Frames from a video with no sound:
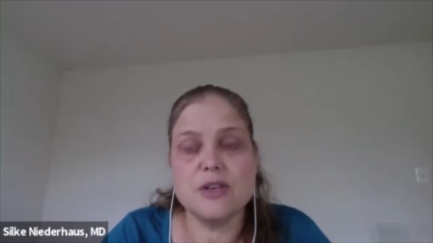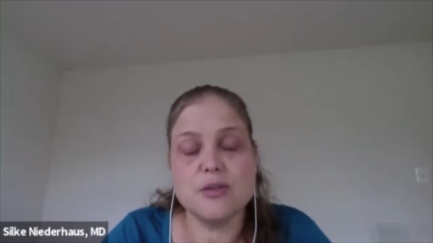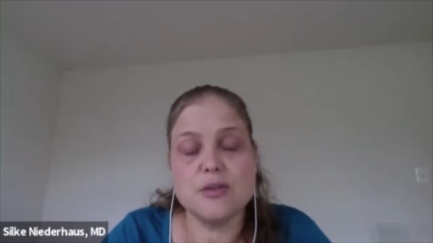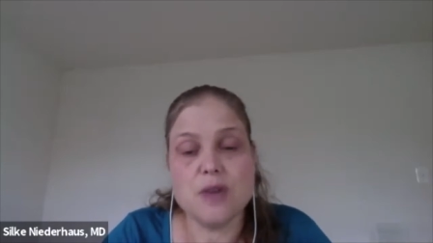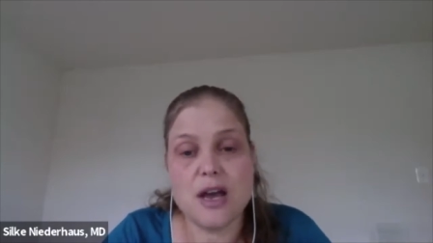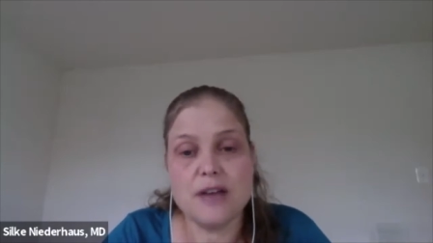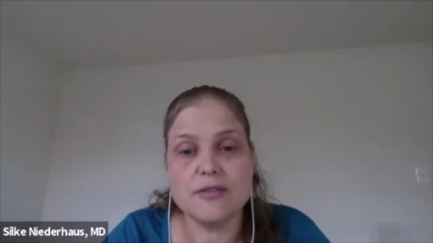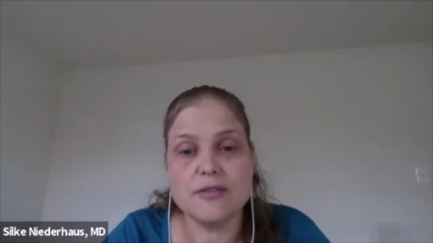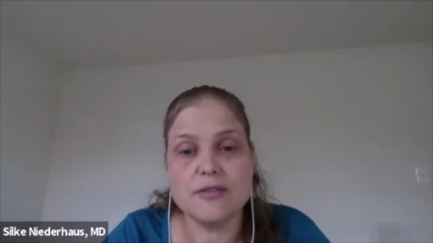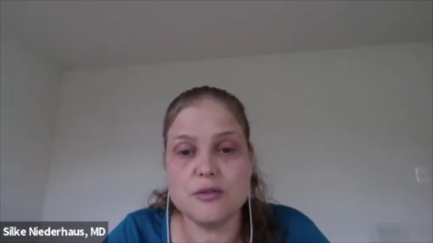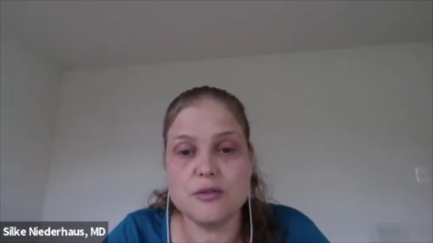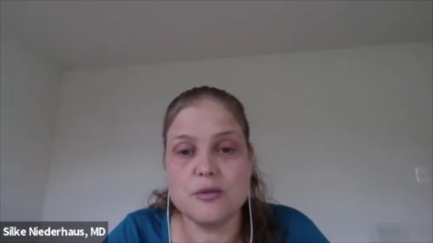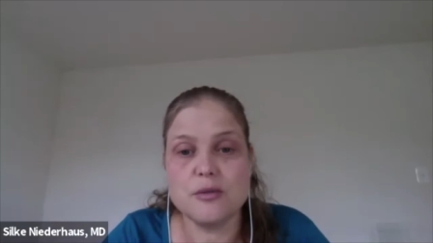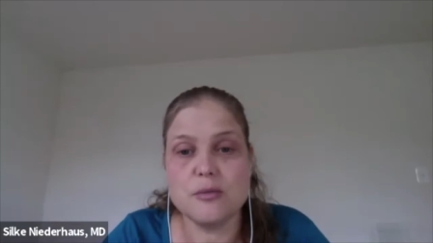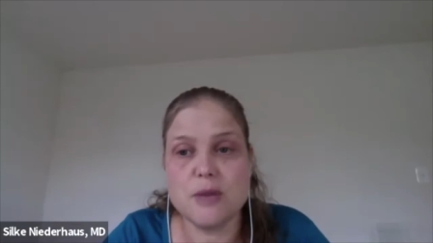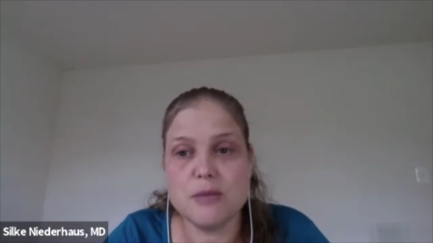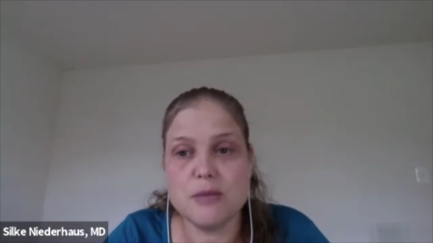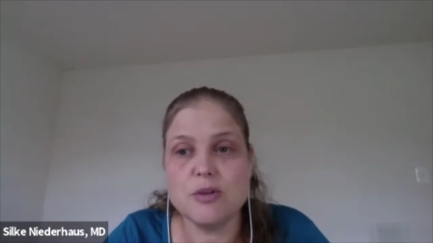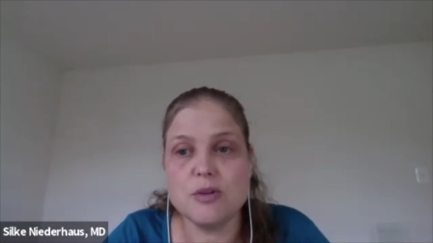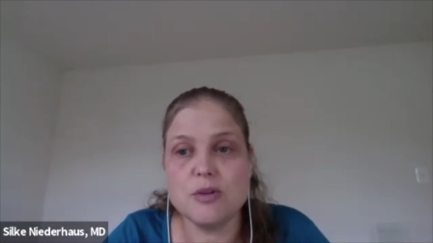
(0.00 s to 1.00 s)
you have to
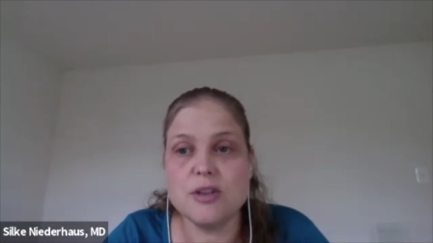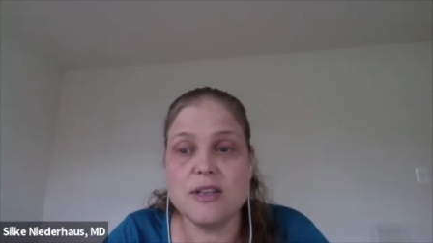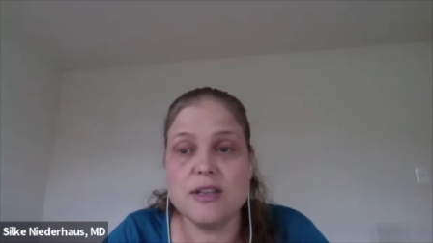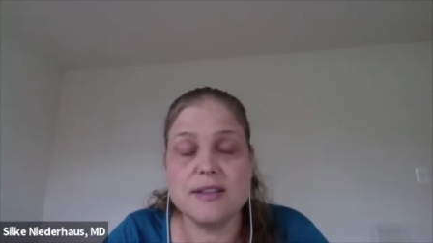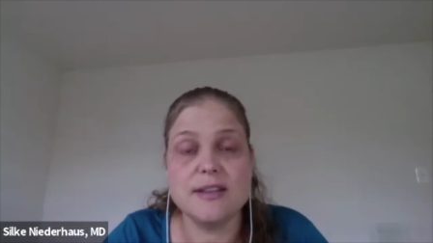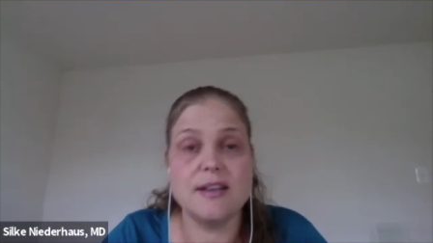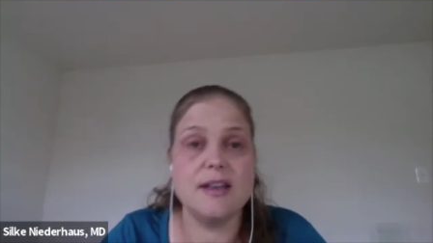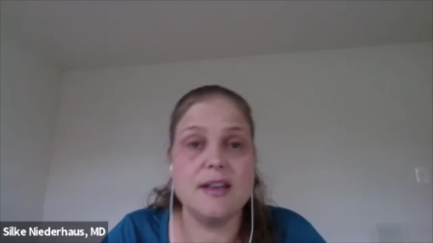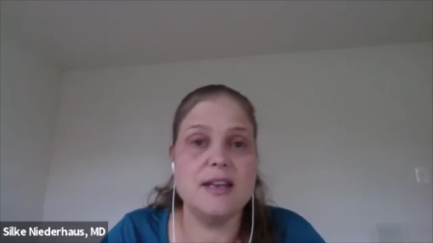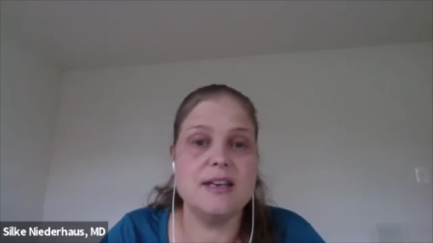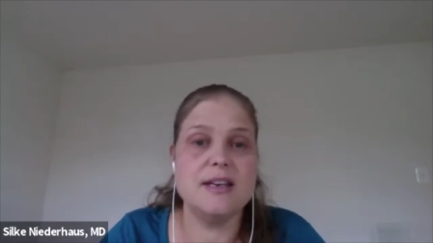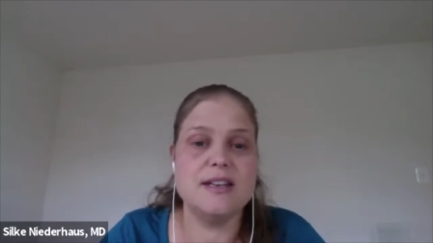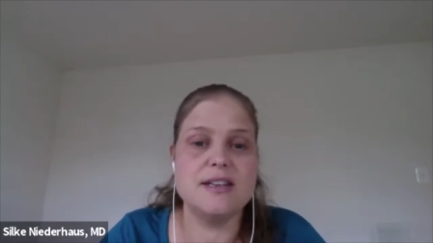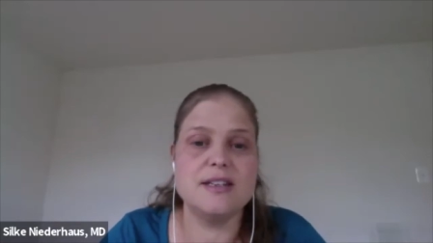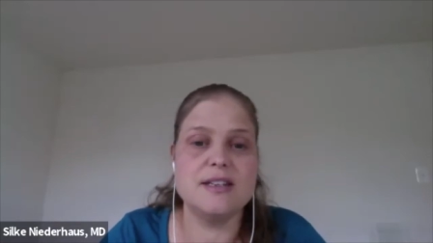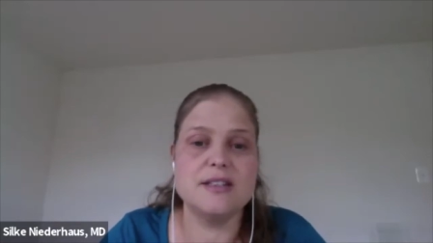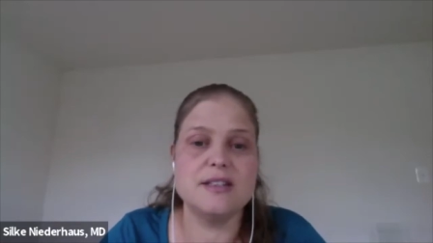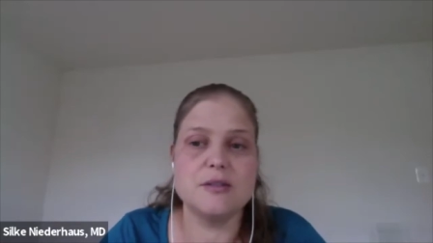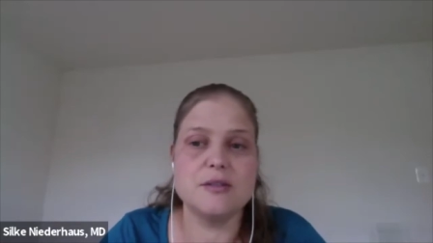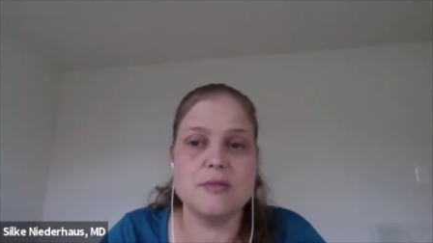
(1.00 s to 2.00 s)
remember that the kidney
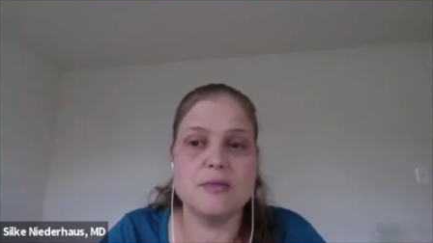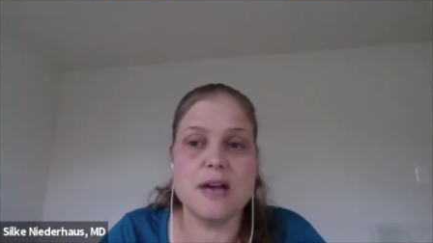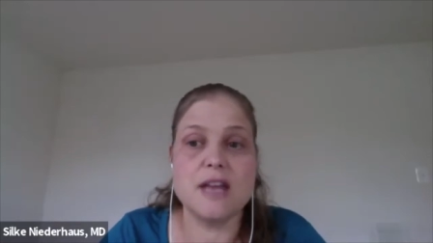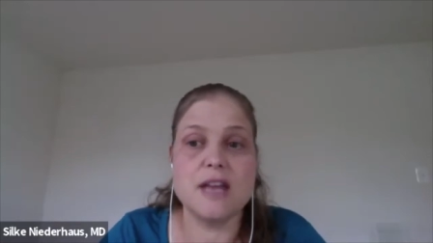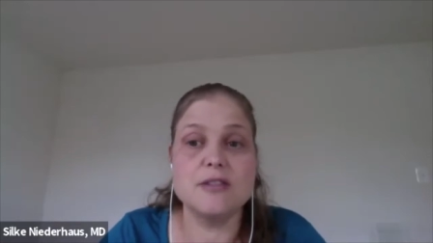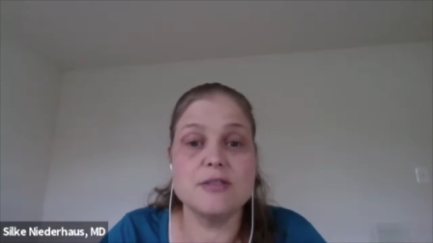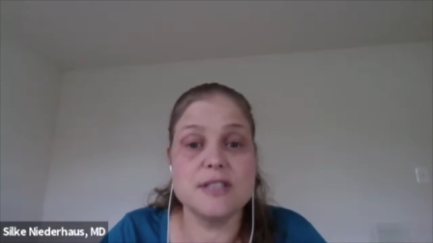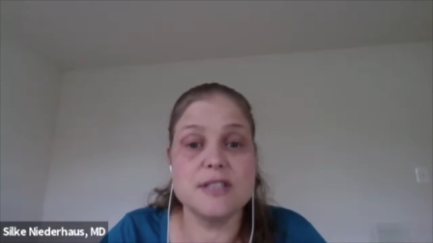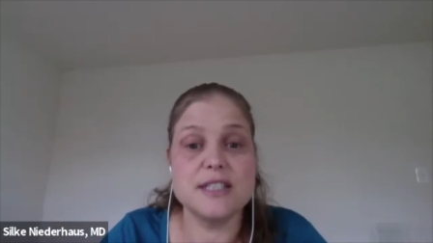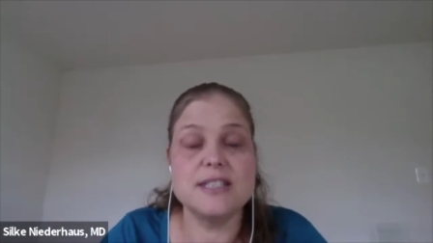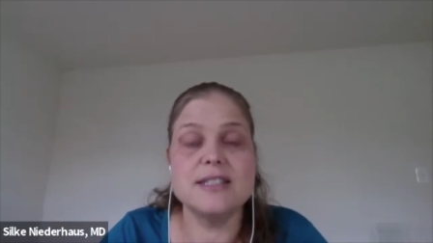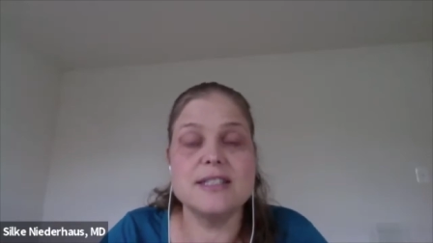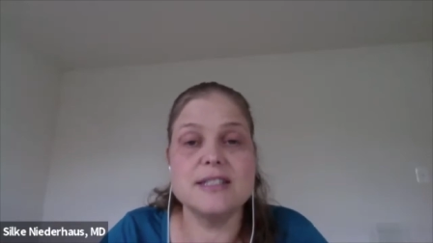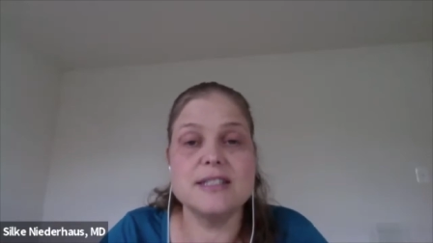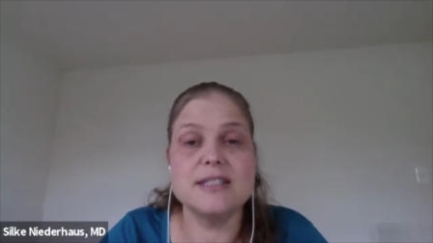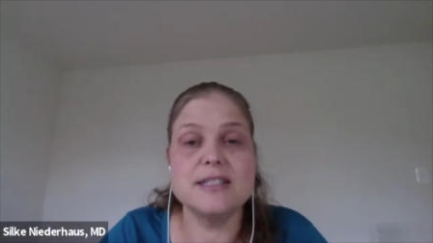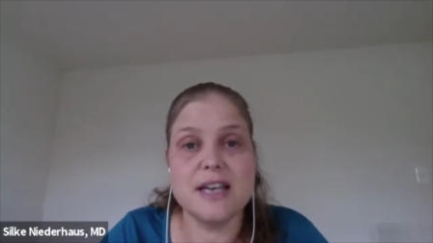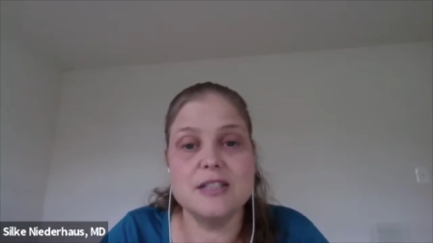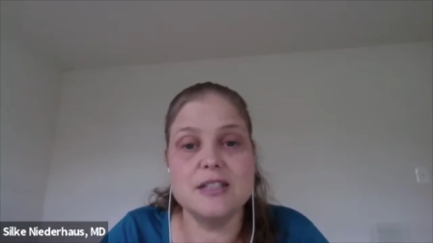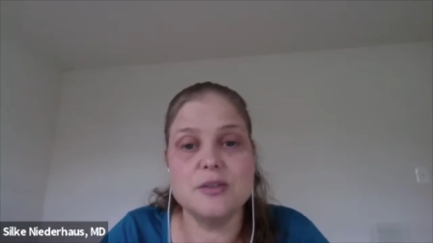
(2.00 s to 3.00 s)
is a rather decent
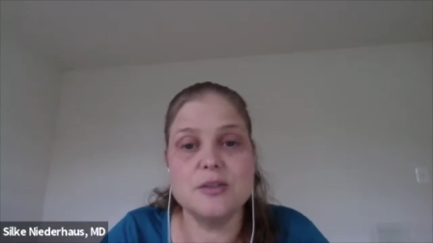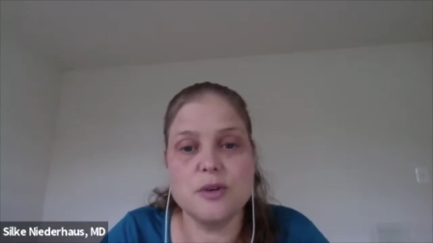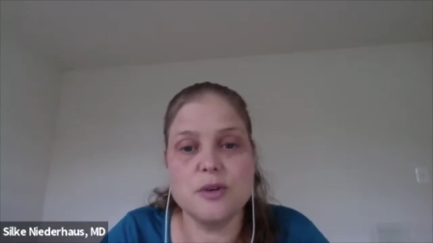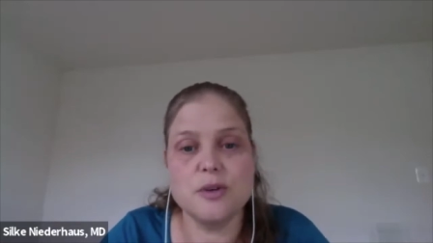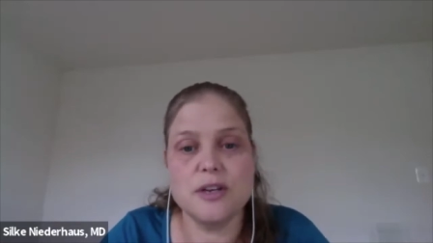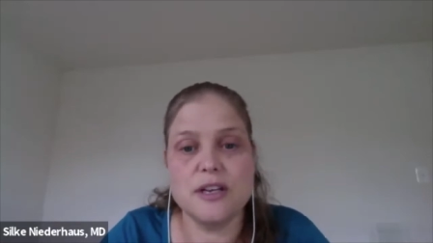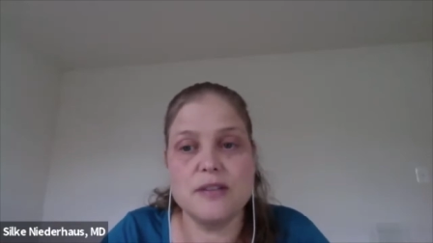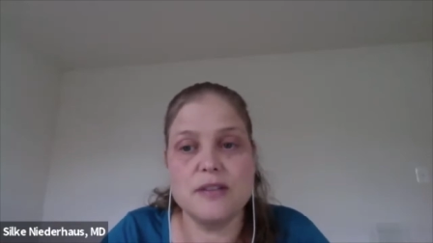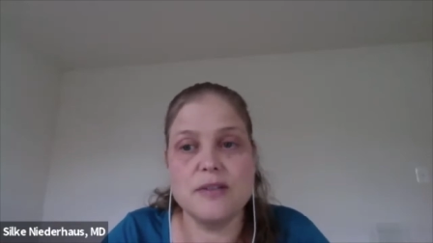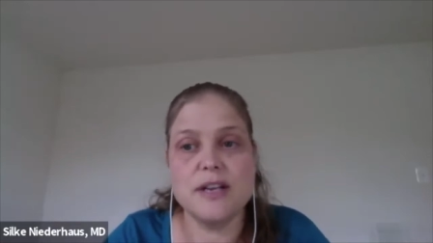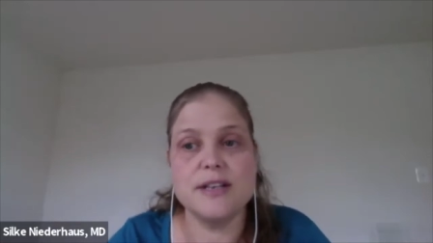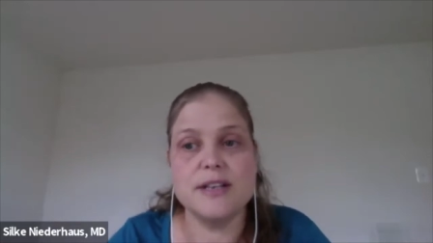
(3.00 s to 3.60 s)
sized organ, right?